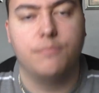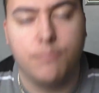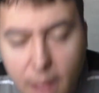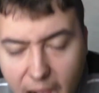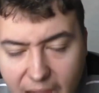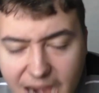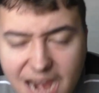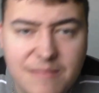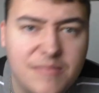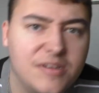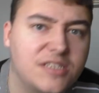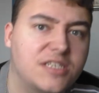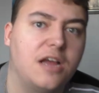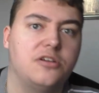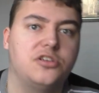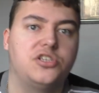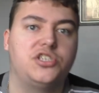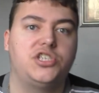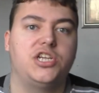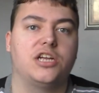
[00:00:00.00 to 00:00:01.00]
my name is
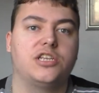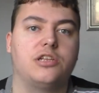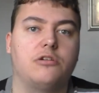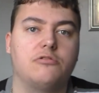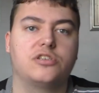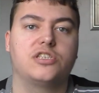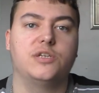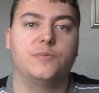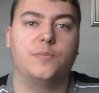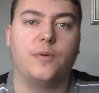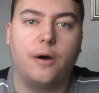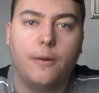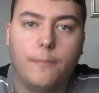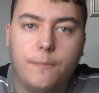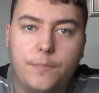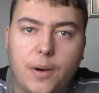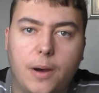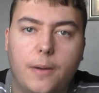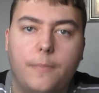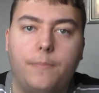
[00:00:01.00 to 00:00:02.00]
Coast Shy Donkster born
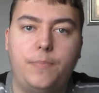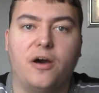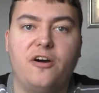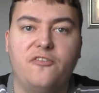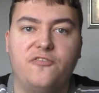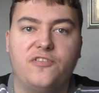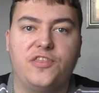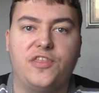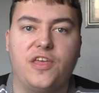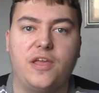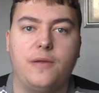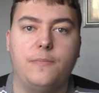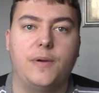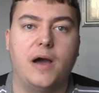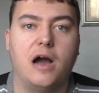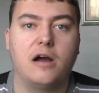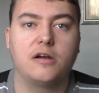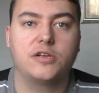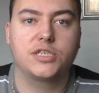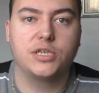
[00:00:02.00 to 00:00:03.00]
but built for theme
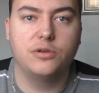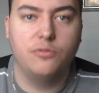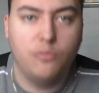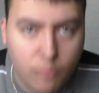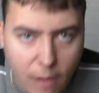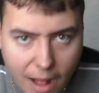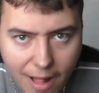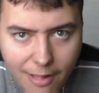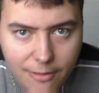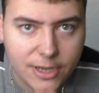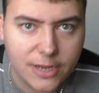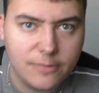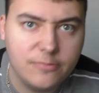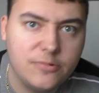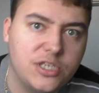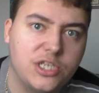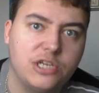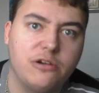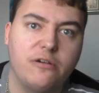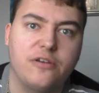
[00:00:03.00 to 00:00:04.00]
parks and welcome
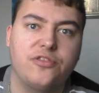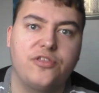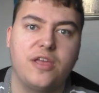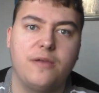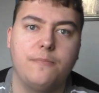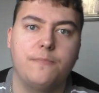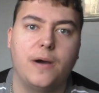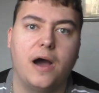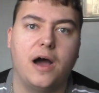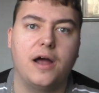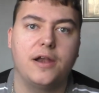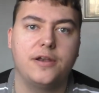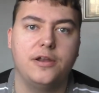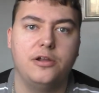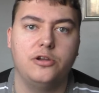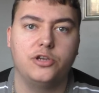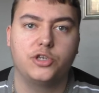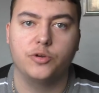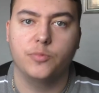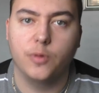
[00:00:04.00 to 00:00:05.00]
to a theme park
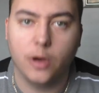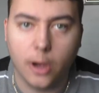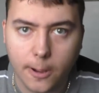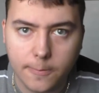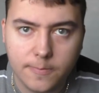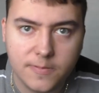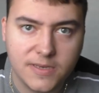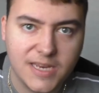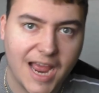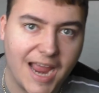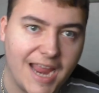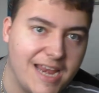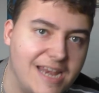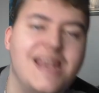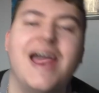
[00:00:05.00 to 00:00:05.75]
newsroom update.